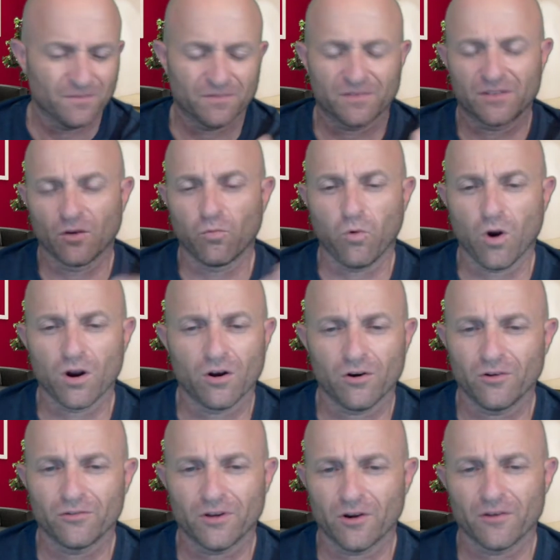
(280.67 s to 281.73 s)
the
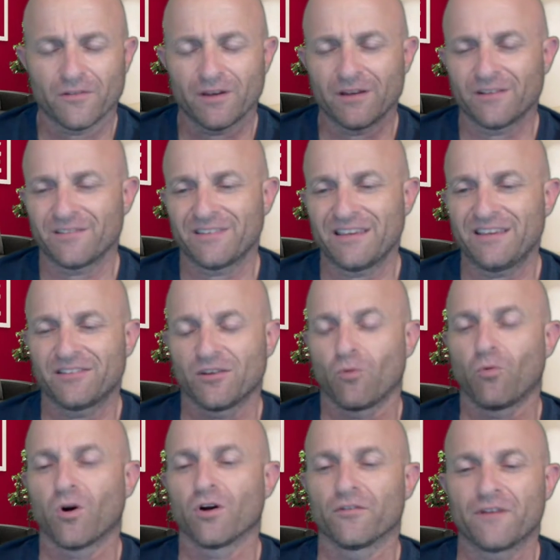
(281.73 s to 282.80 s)
world, or the world